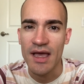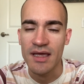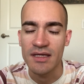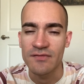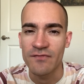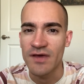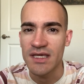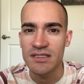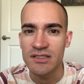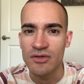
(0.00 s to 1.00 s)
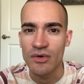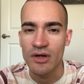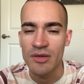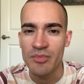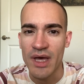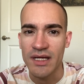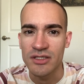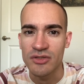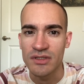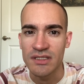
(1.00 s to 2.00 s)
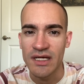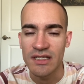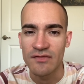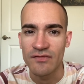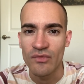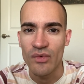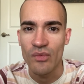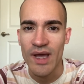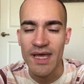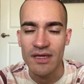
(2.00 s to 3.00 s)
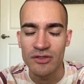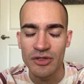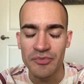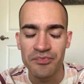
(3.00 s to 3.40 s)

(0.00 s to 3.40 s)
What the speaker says: can faze you or impact you in a negative way, you know?